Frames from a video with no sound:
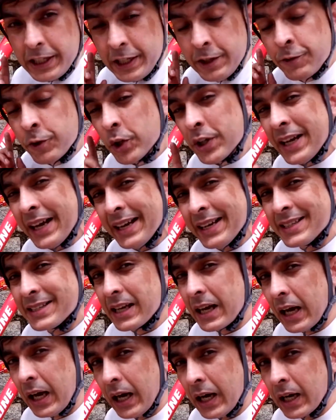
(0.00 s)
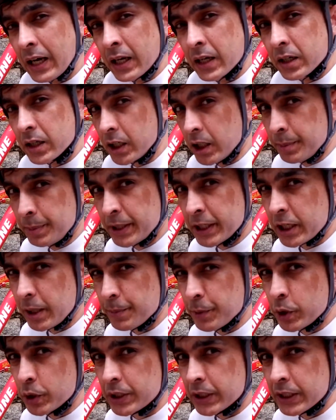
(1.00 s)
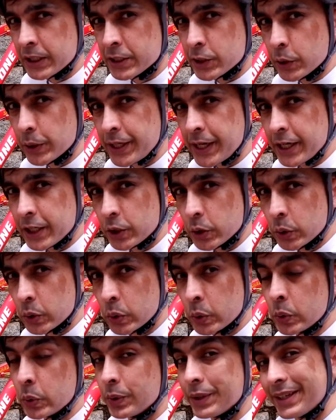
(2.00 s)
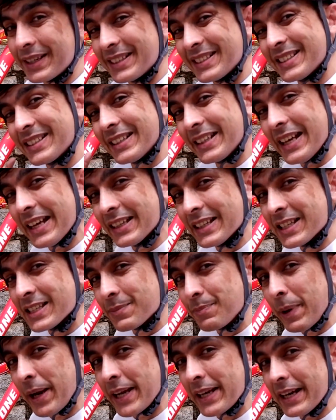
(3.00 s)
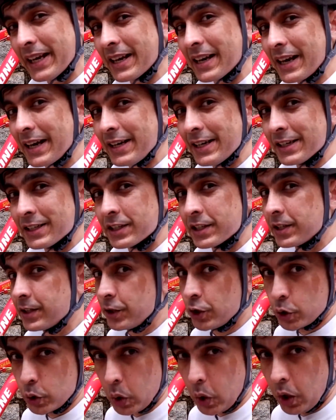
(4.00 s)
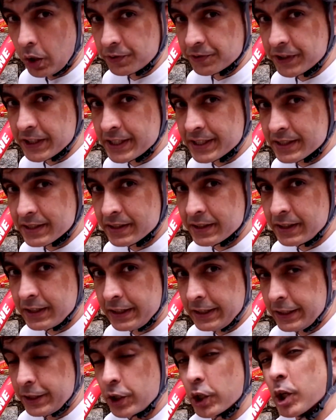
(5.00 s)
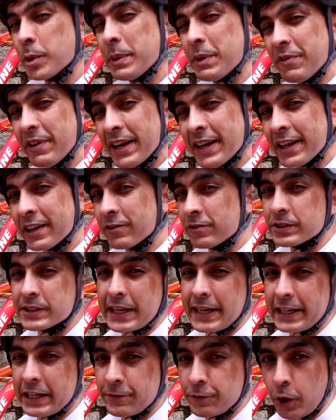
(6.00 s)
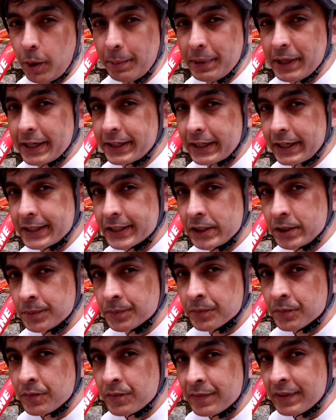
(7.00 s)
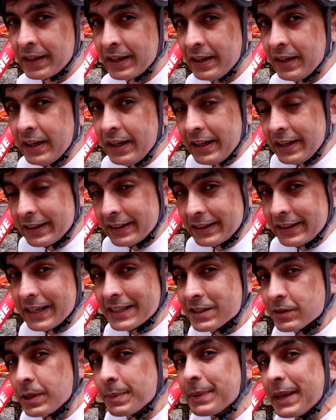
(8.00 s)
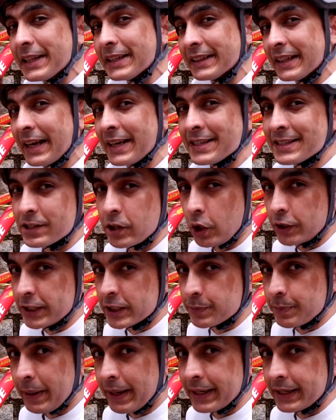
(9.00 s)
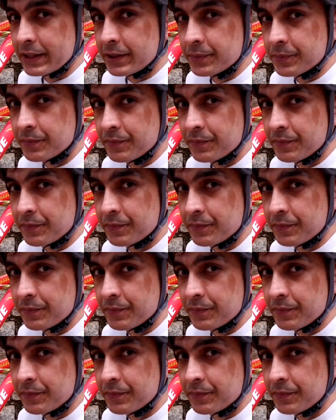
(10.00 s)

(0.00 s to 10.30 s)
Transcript: If you guys are urban commuters looking to take this bike and ride it to office, you're going to be wearing slightly formal attire, there's something nice on this bike,